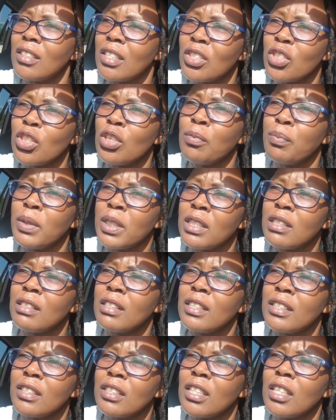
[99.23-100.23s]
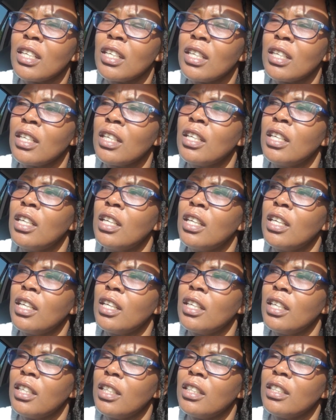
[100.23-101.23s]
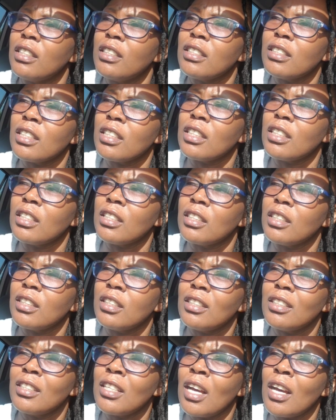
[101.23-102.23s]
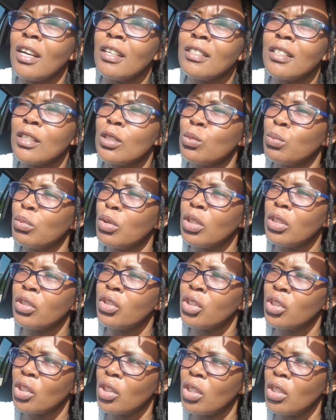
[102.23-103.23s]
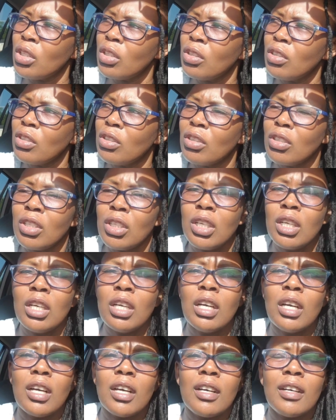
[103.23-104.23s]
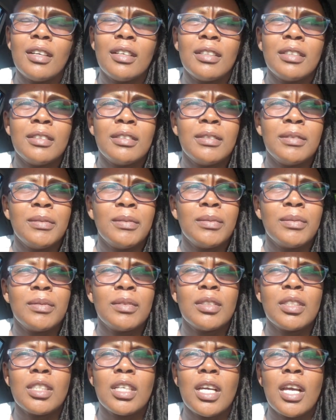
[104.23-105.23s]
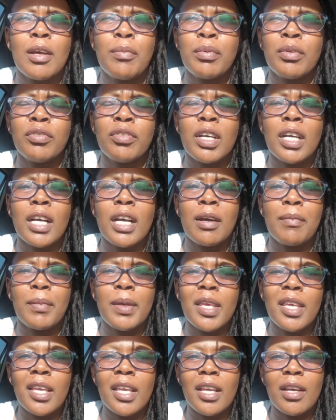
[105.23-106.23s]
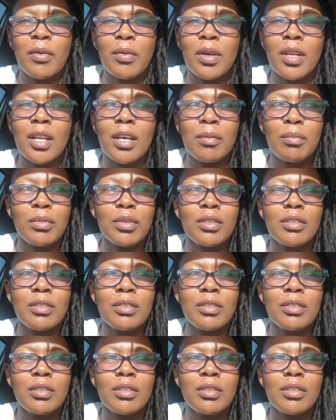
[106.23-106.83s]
shopping center, and it has a small store, and I prefer coming here when I